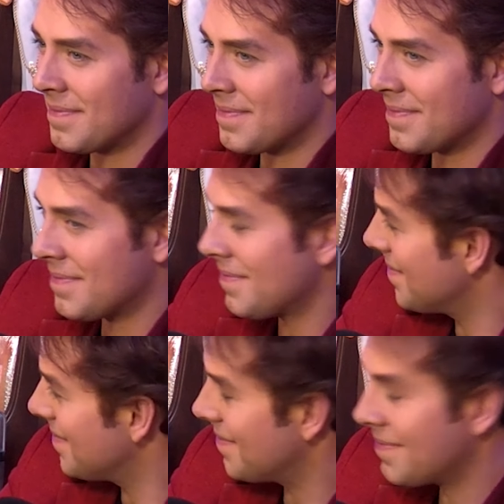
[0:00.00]

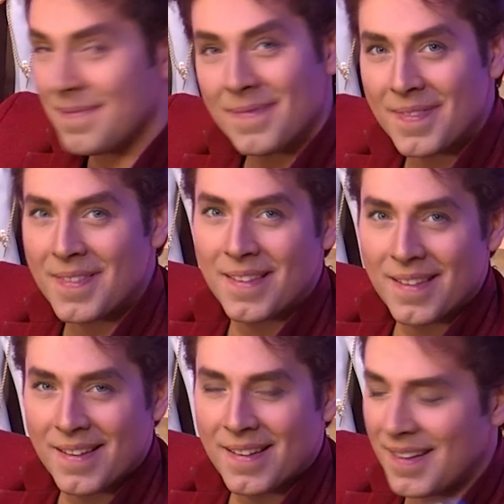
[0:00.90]

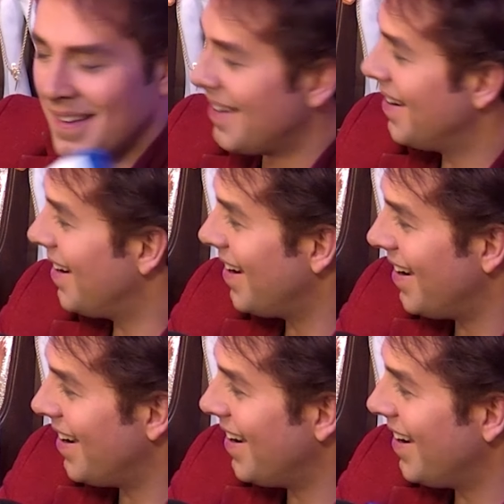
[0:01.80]

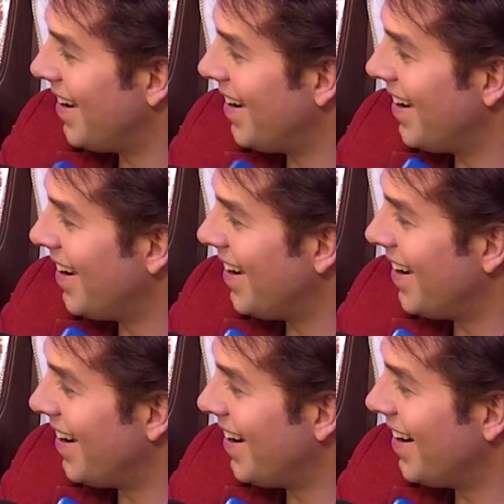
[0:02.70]

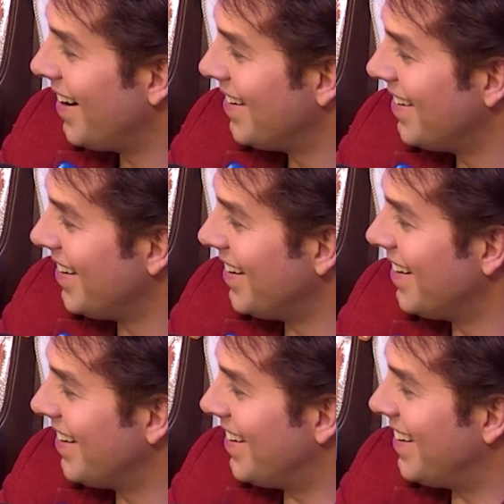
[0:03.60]

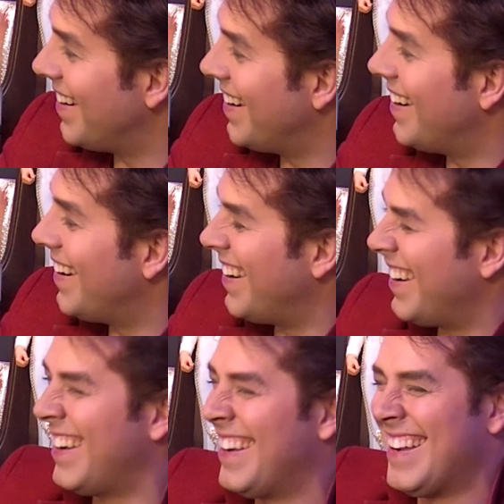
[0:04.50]

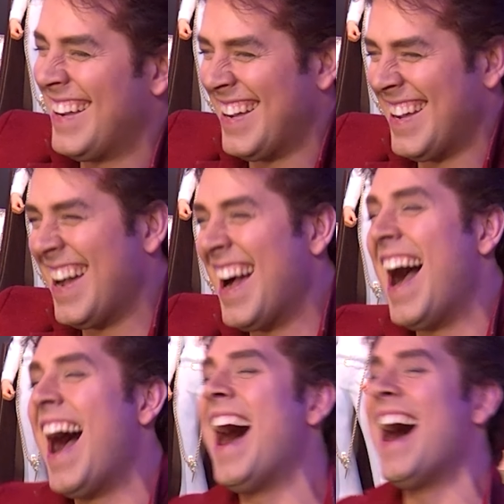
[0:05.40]

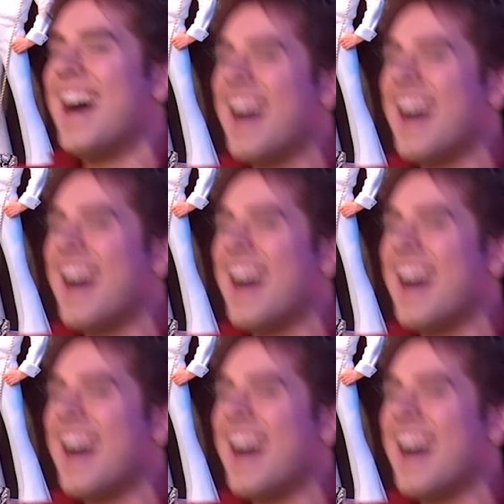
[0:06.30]
(not speaking)